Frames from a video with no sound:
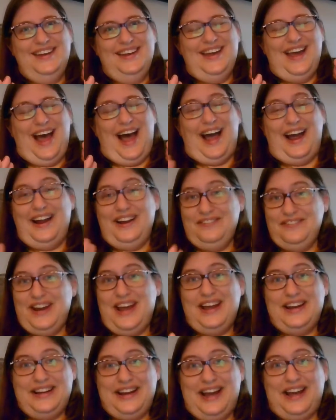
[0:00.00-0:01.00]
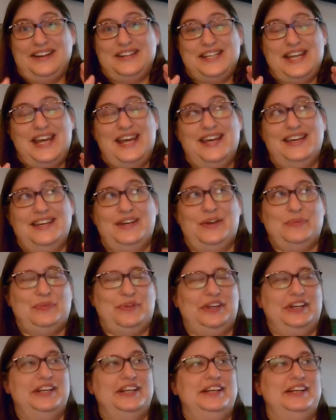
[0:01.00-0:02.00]
I have not yet
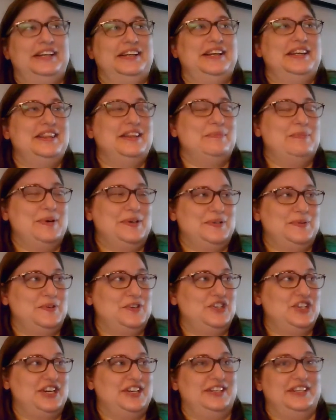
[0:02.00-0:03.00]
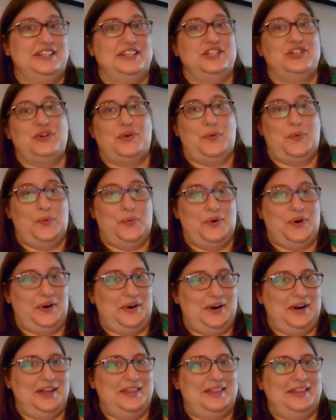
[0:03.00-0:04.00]
completed the buzzword challenge
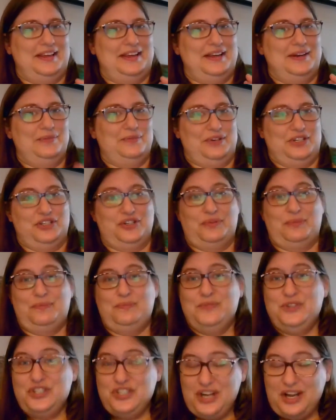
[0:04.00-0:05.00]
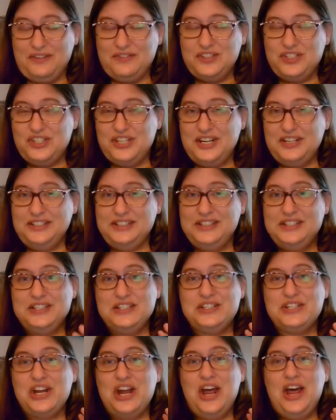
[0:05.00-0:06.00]
or the read your shelves
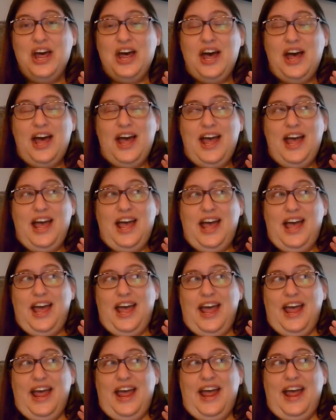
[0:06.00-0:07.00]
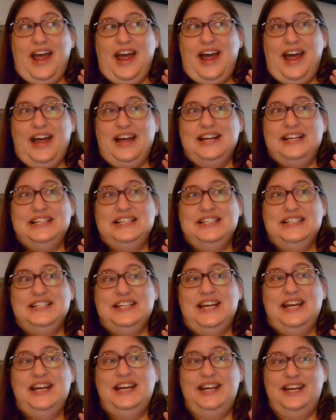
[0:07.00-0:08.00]
challenge, and
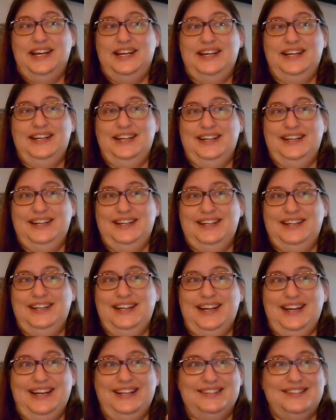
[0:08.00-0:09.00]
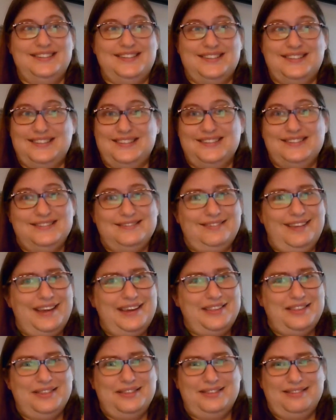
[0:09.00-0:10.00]
it's
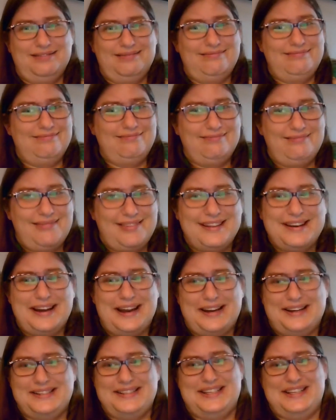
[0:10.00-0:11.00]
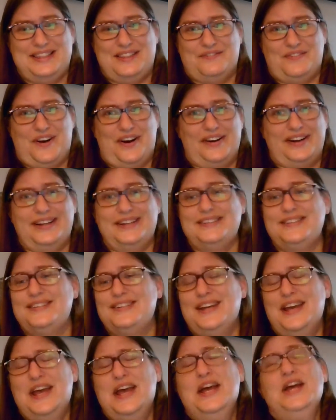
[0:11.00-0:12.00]
like the 19th of
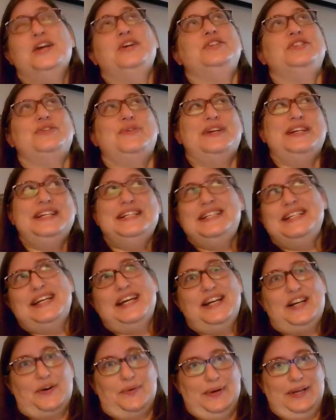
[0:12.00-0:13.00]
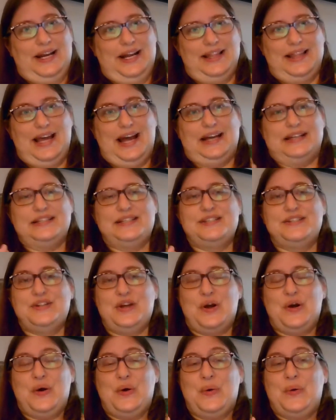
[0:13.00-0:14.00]
August. So I need to get going on that.
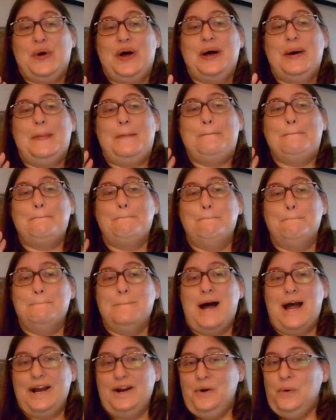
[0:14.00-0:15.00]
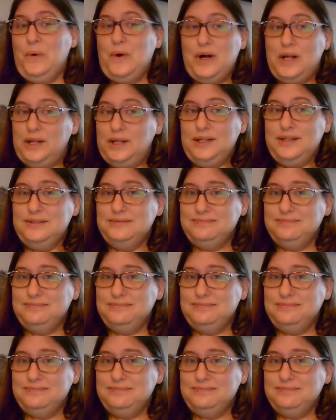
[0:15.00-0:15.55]
So my goal,